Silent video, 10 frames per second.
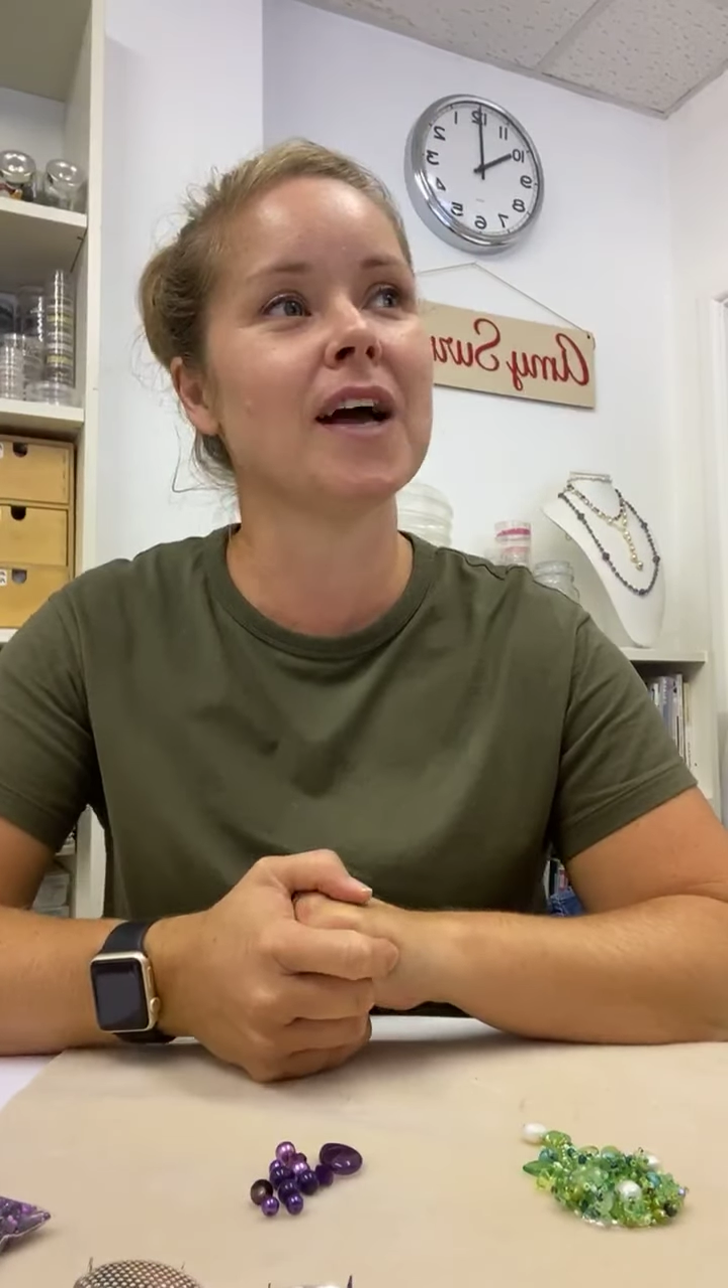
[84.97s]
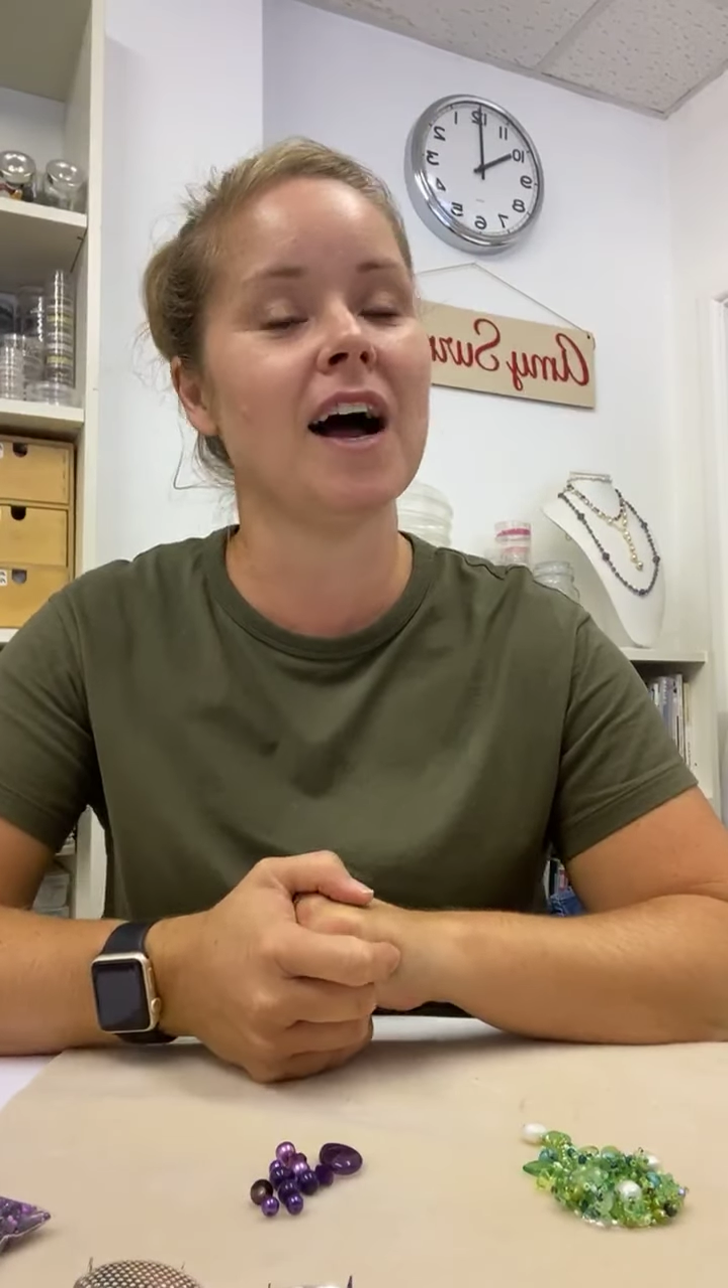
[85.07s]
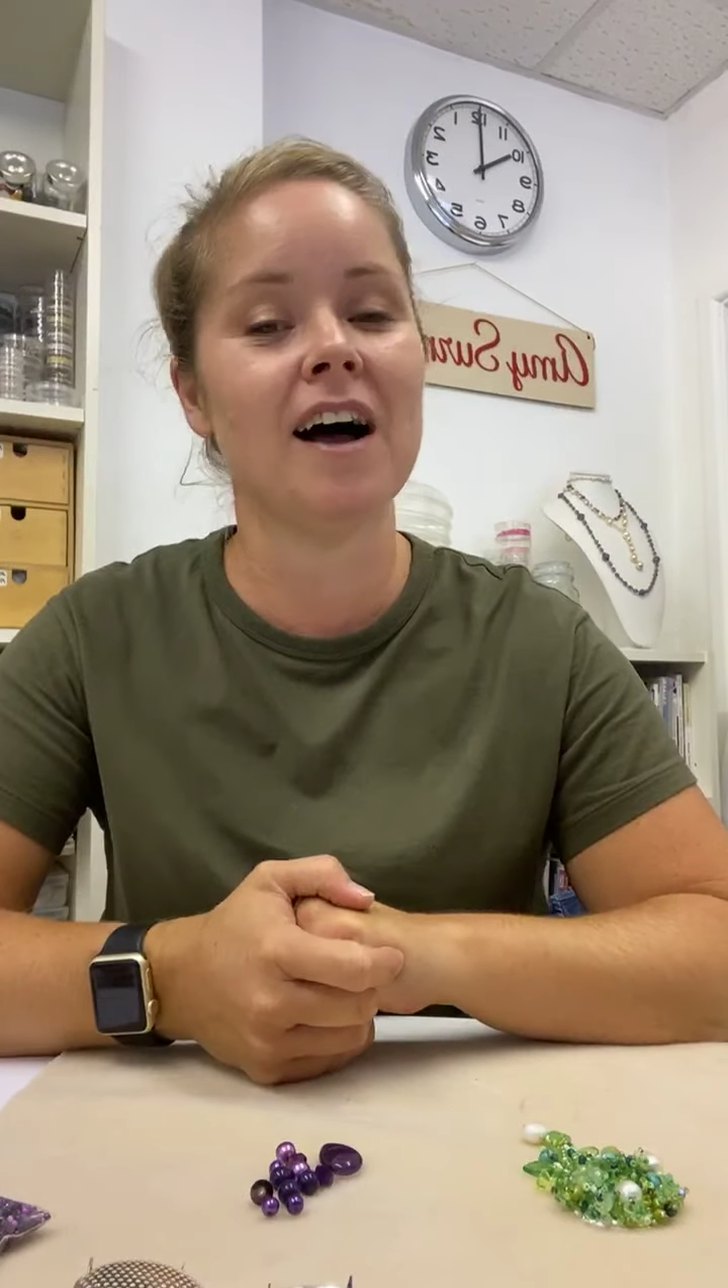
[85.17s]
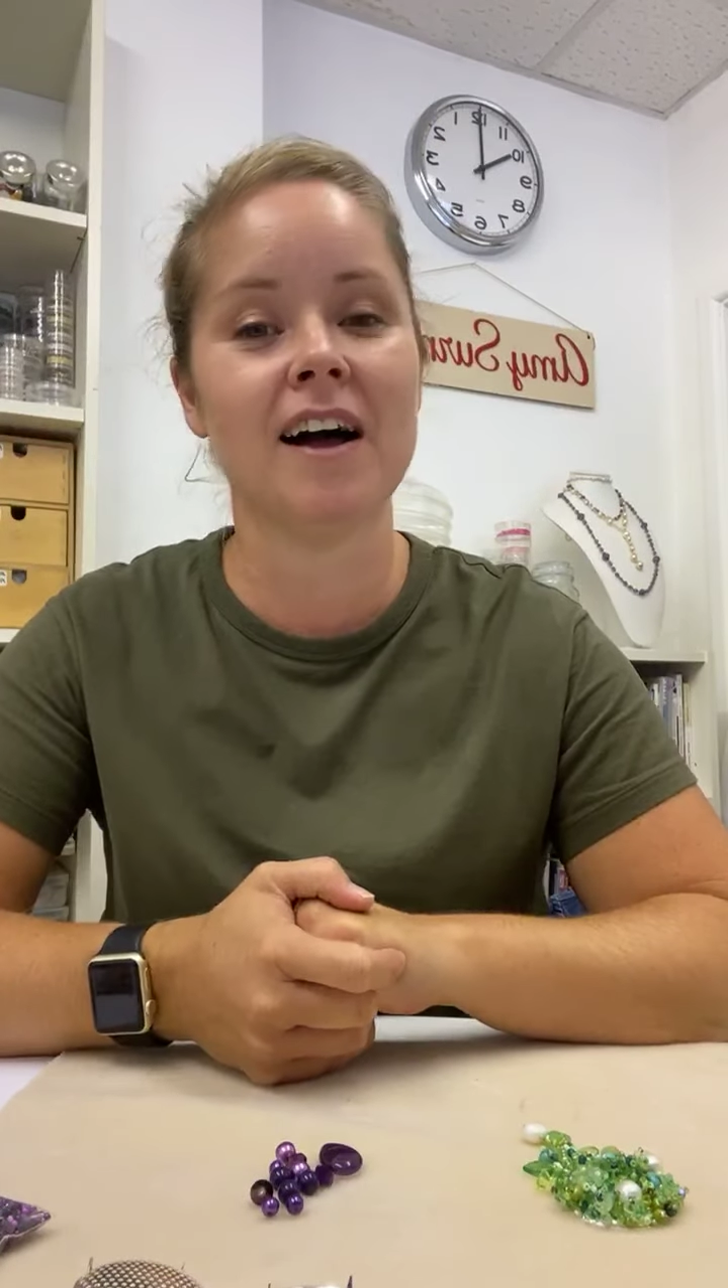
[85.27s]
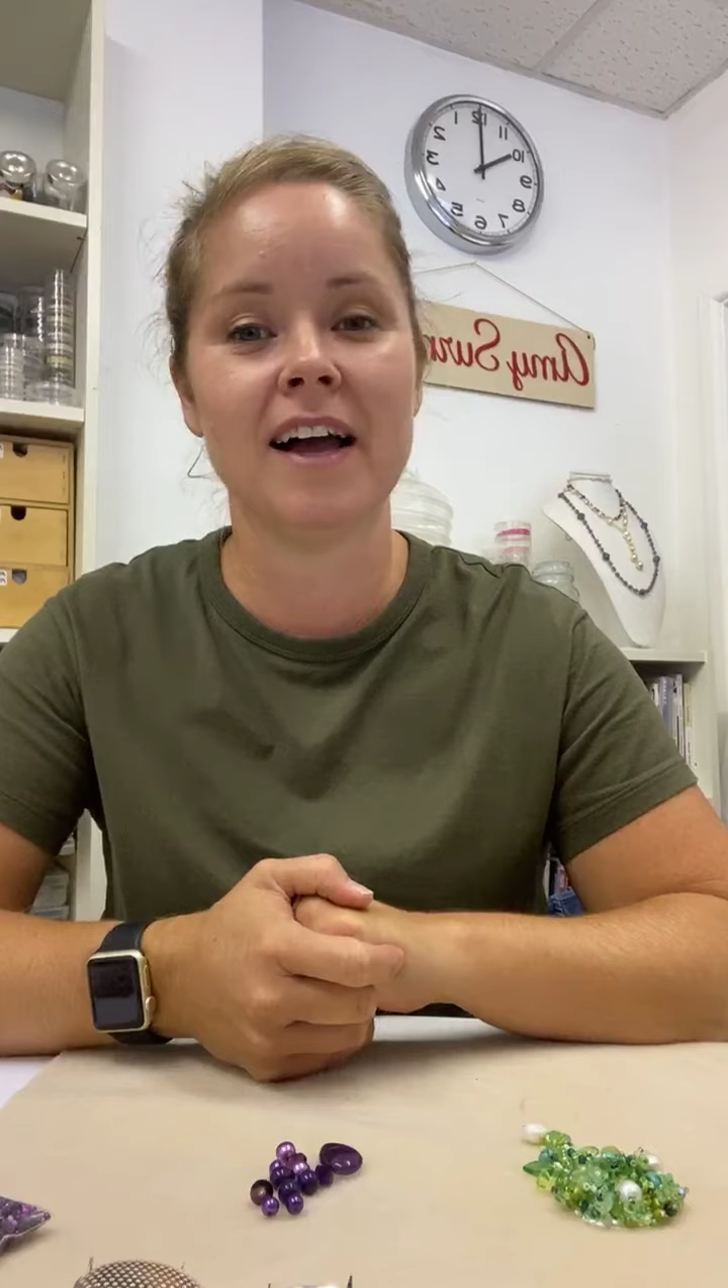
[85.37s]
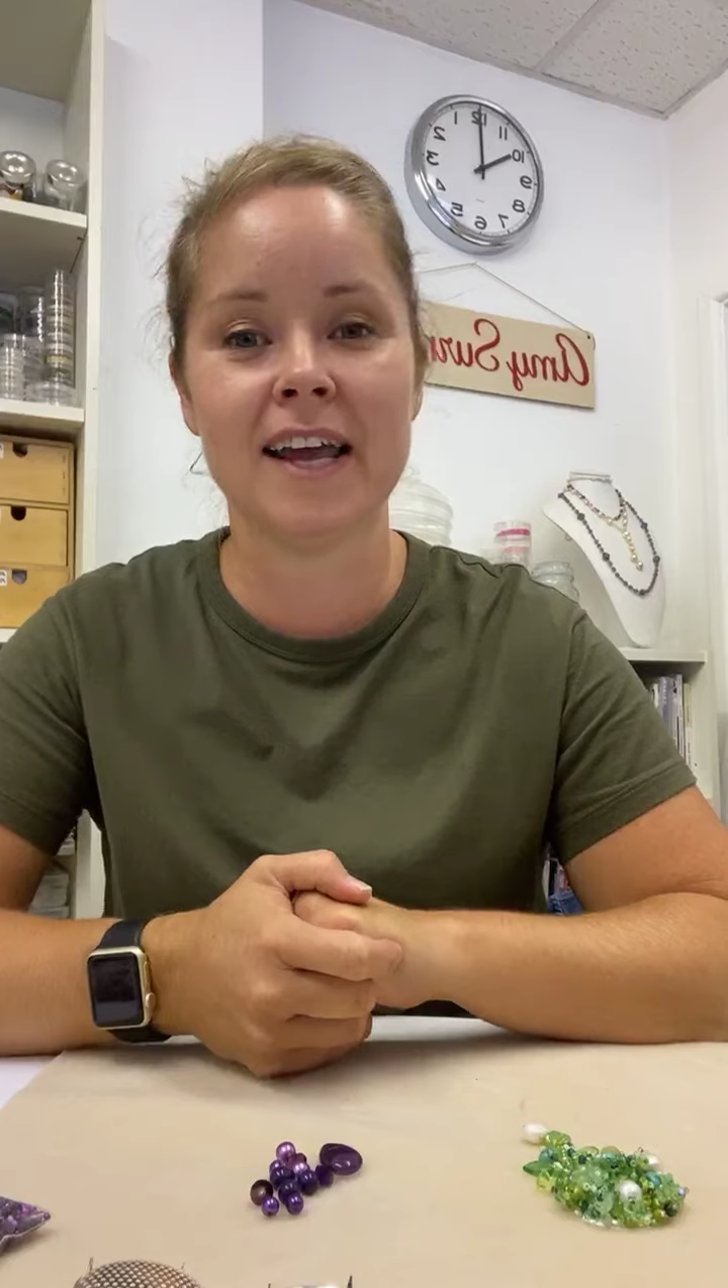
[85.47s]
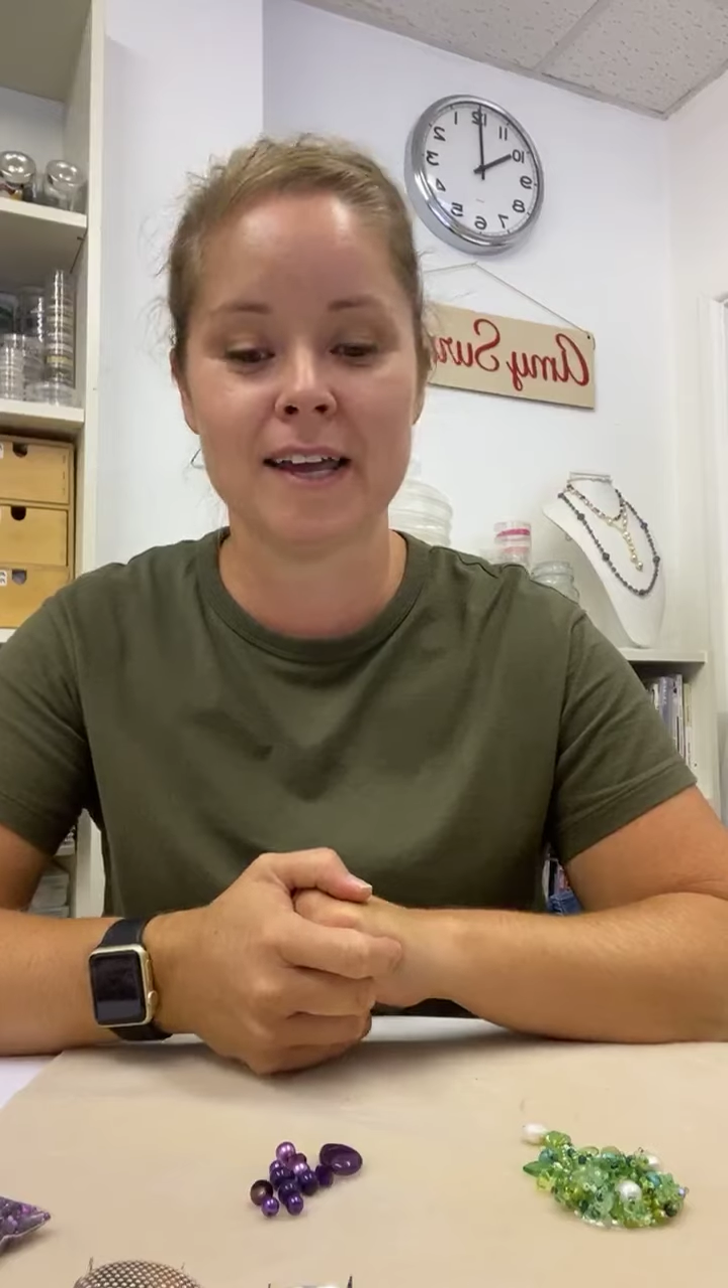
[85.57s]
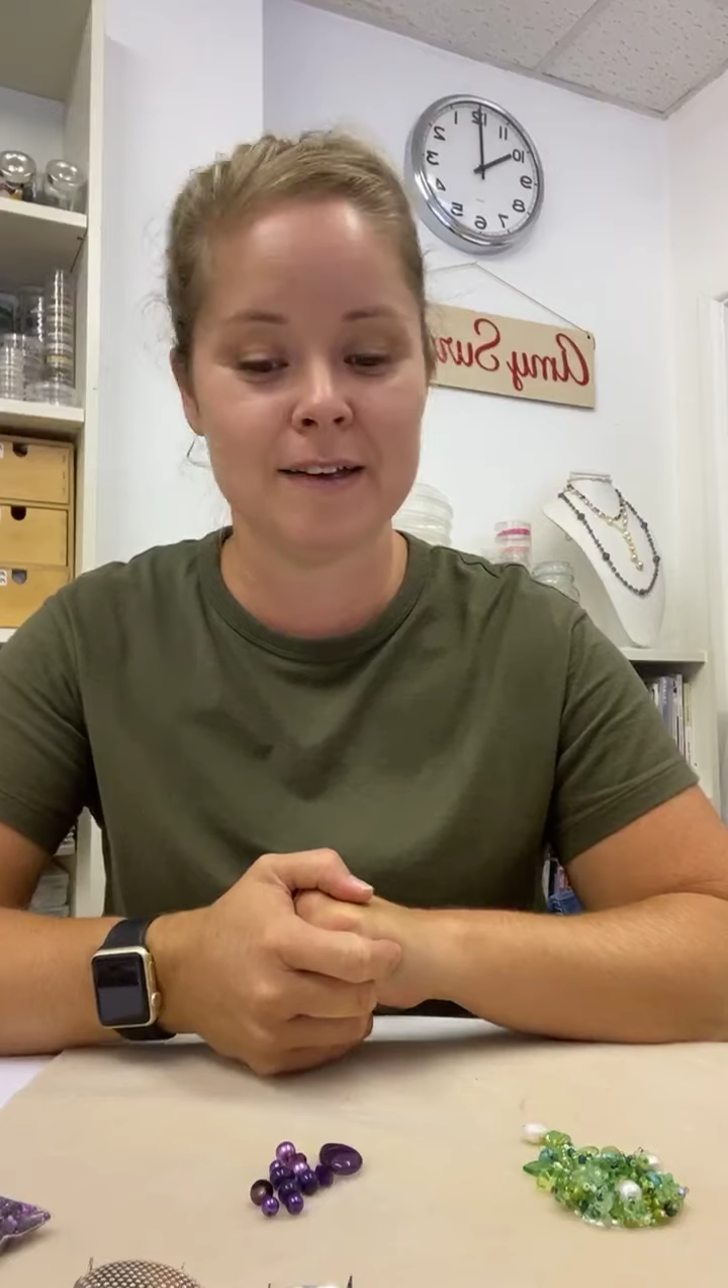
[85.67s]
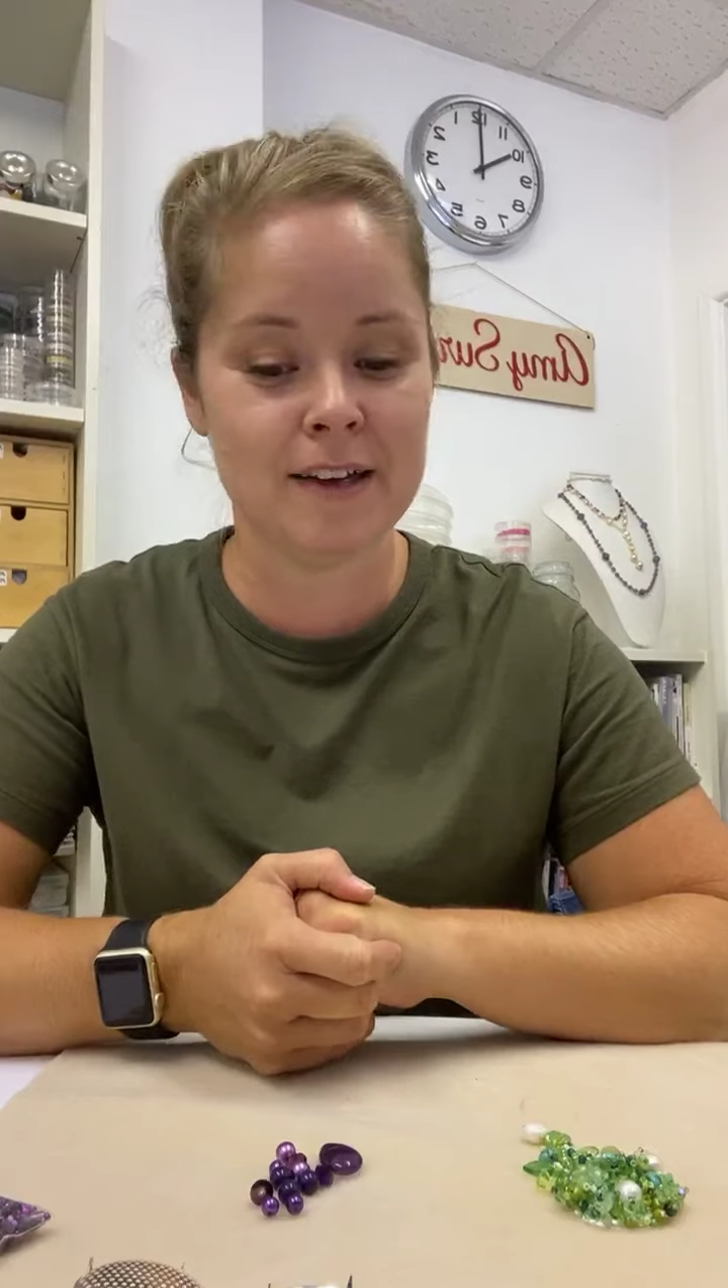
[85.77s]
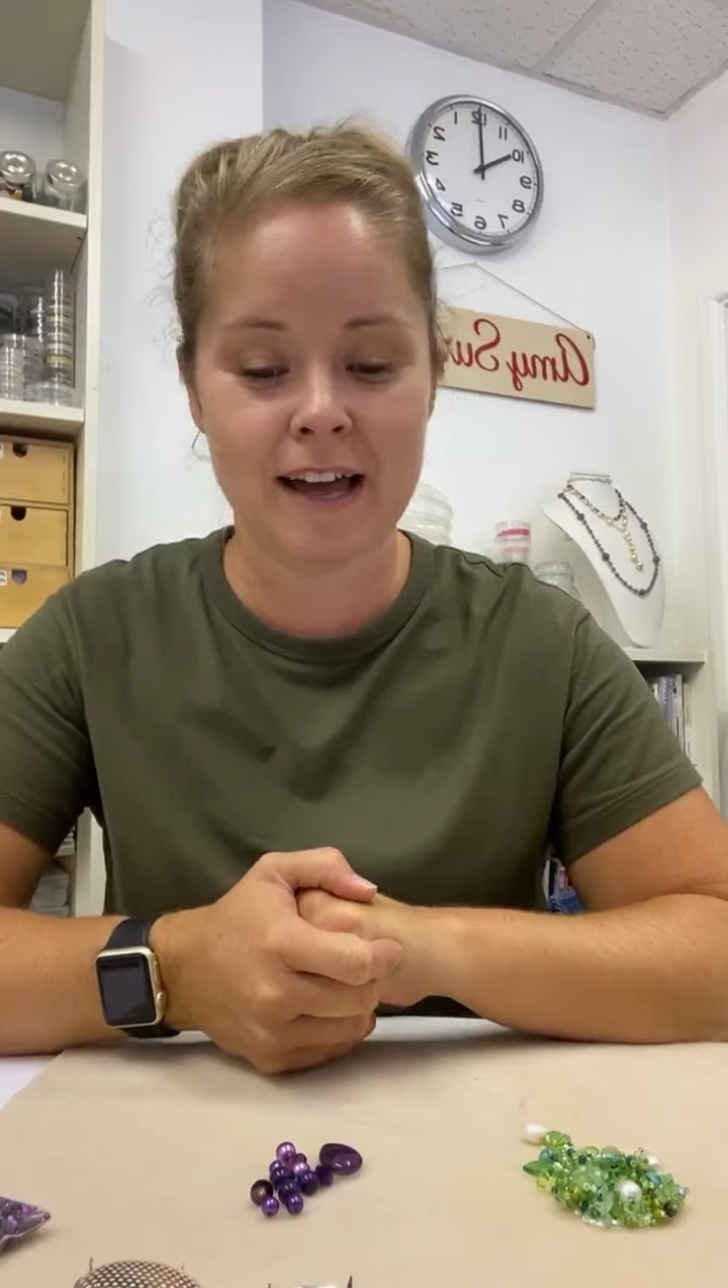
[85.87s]

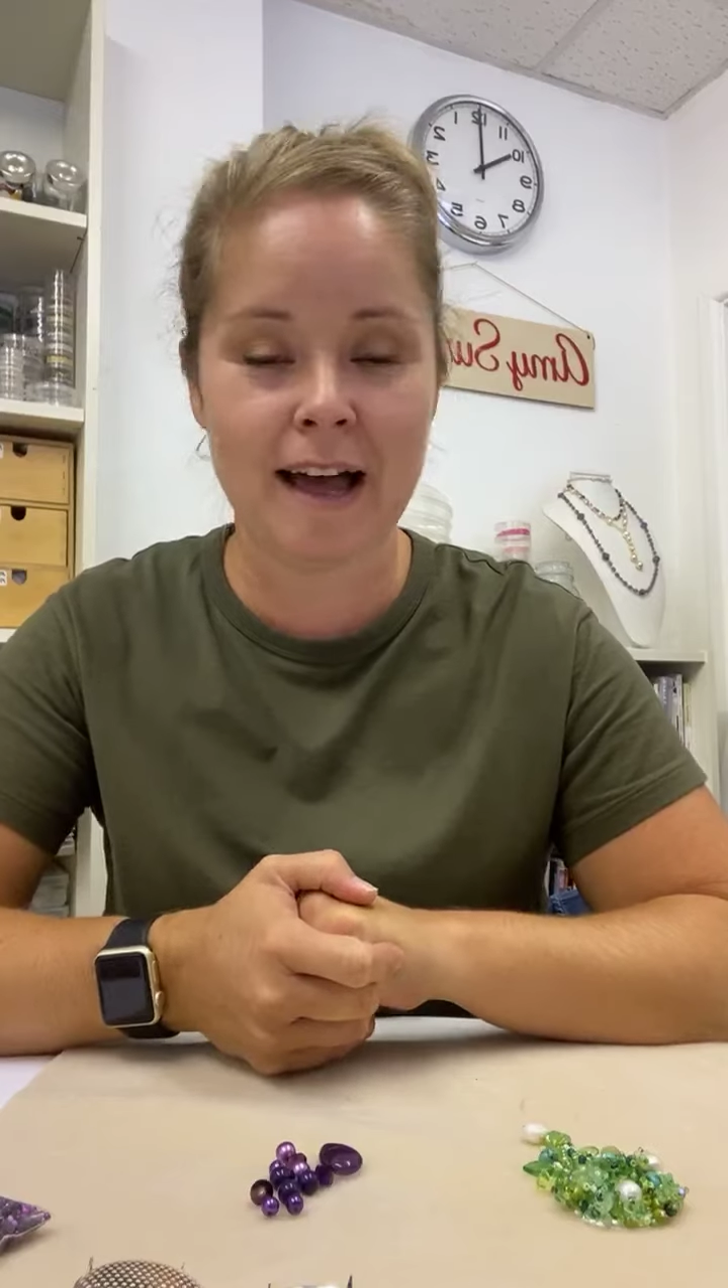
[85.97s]
I